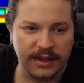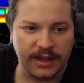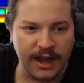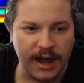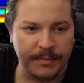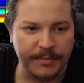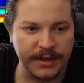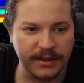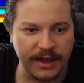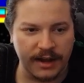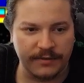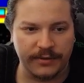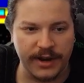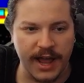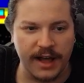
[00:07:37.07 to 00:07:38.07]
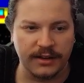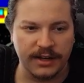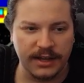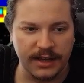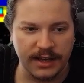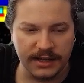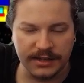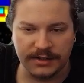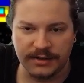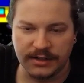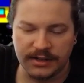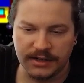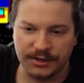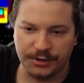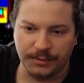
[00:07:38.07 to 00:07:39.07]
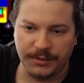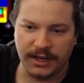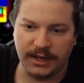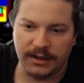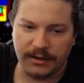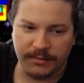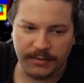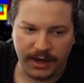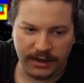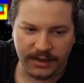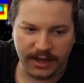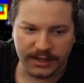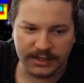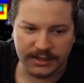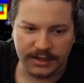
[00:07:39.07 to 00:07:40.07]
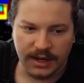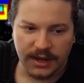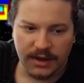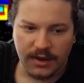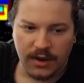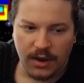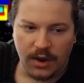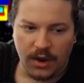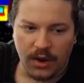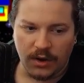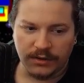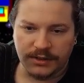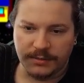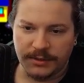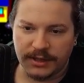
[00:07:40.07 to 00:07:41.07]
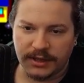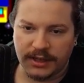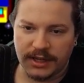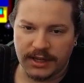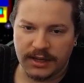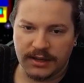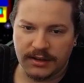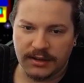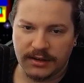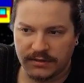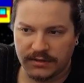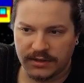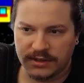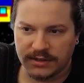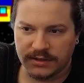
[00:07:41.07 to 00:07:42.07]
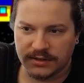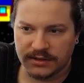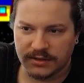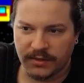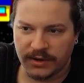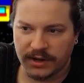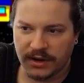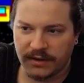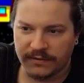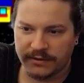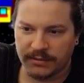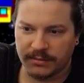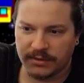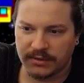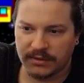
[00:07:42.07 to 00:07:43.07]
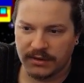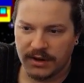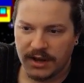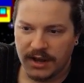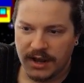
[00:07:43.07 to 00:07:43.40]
copy a lot of reality into the digital medium, and that's ultimately, this looks so uncomfortable.